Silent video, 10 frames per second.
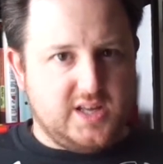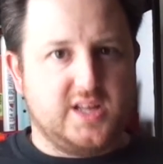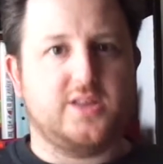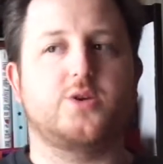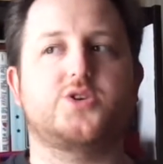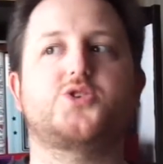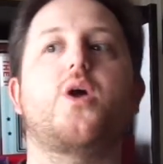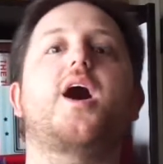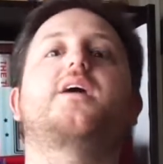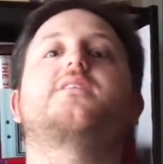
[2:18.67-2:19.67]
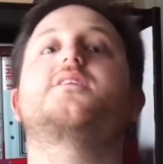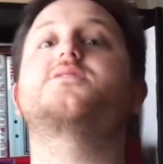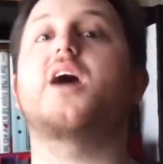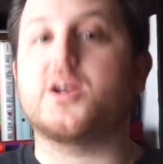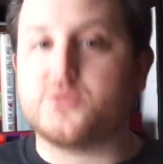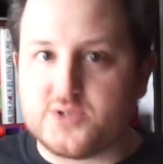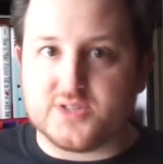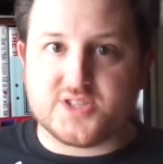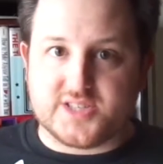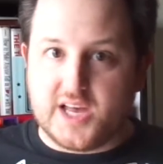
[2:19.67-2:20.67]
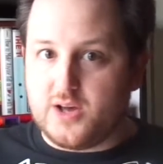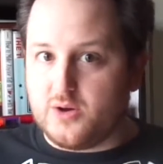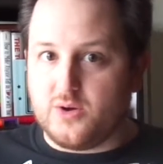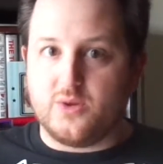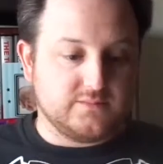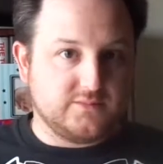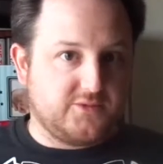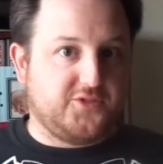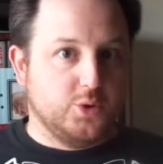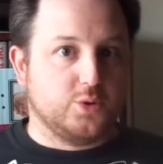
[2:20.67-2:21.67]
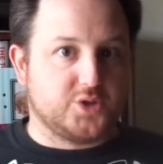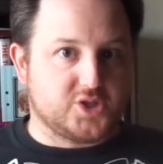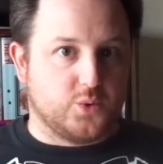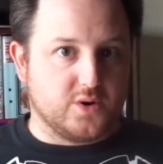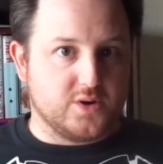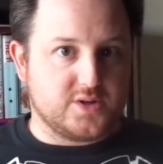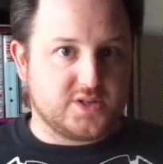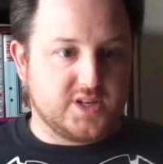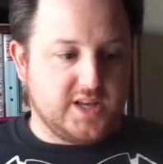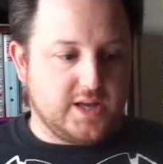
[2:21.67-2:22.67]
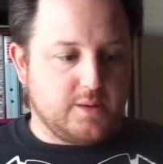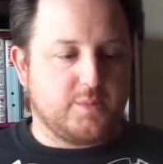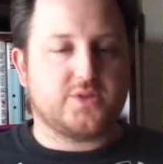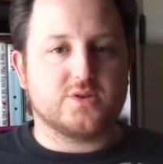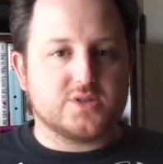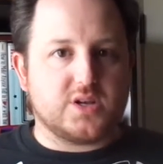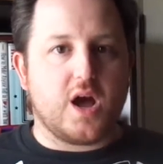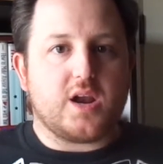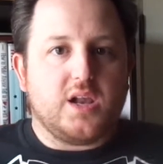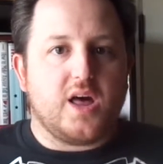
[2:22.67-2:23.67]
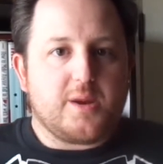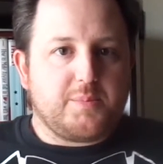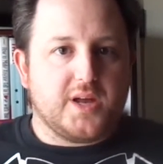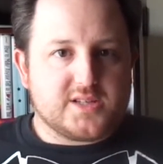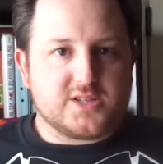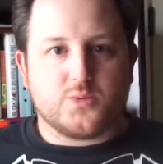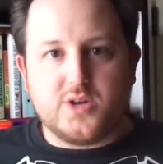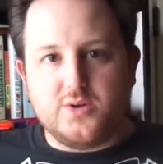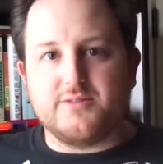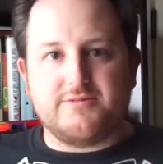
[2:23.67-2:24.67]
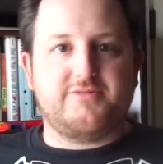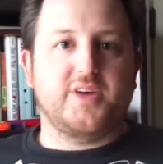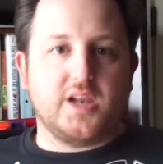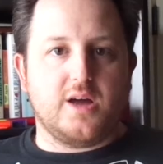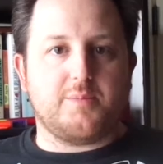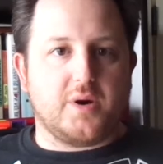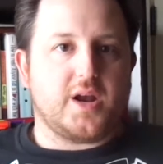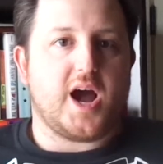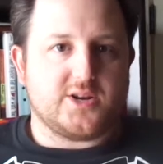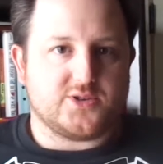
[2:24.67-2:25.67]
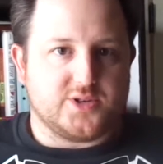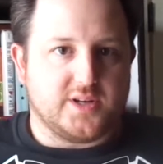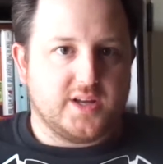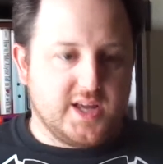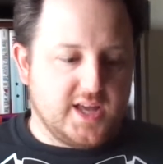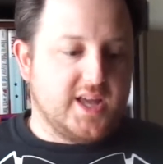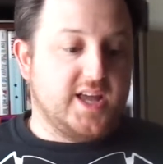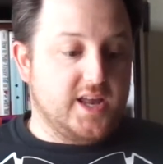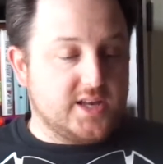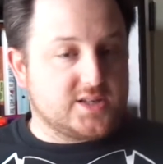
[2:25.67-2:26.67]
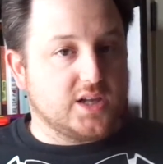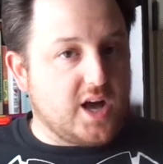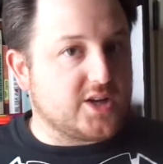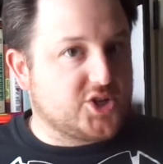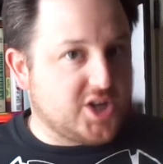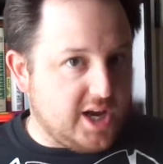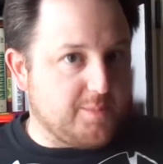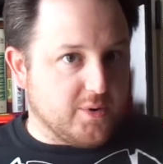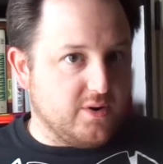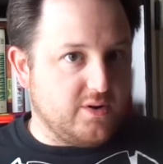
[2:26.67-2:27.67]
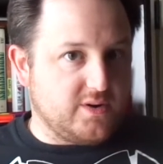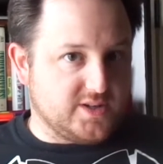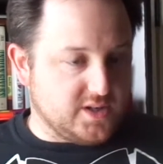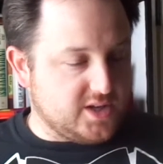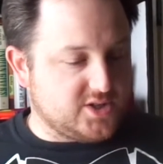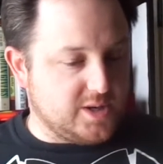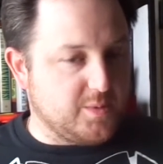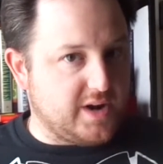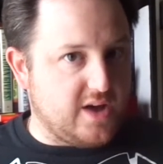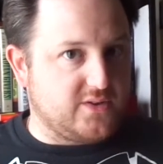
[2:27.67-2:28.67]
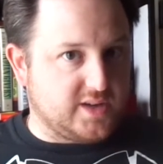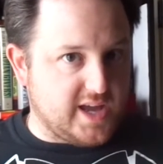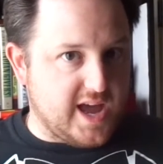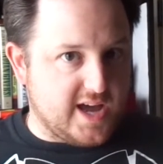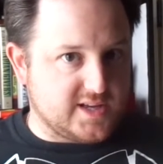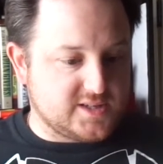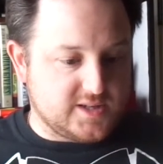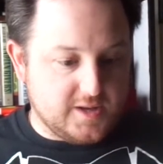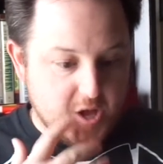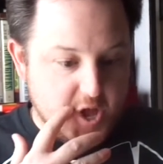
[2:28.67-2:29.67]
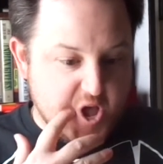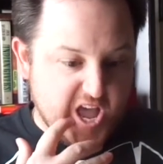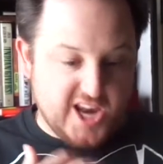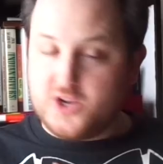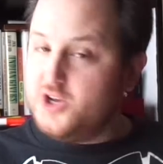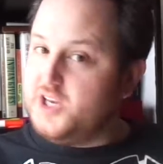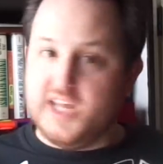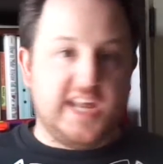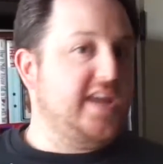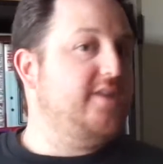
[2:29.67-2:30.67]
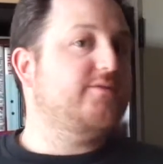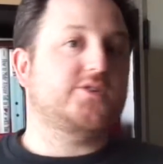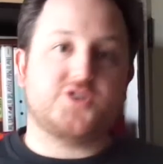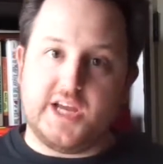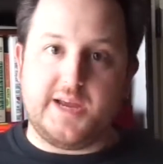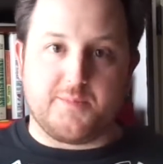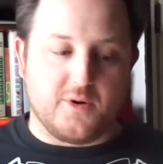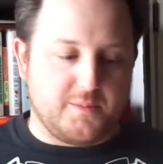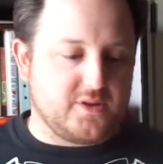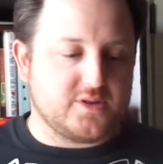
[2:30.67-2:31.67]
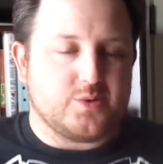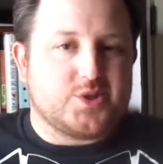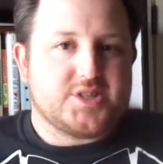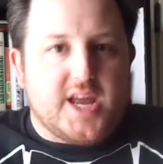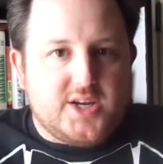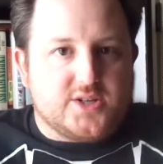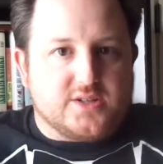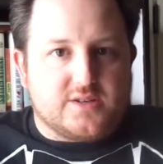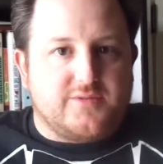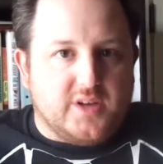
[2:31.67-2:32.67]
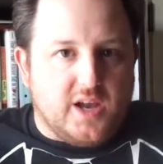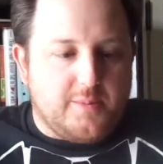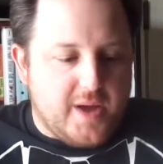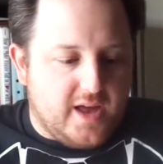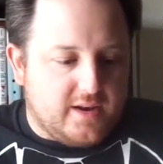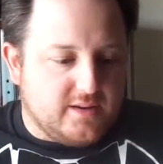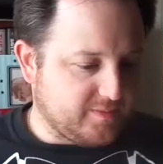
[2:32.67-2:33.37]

that are trying this hydrogen cell fuel source, but there's not a lot of places where you can fill up on hydrogen. It is a lot cheaper. It's a lot cheaper now than gas, and it could get even cheaper, but there's no stations to fill up at.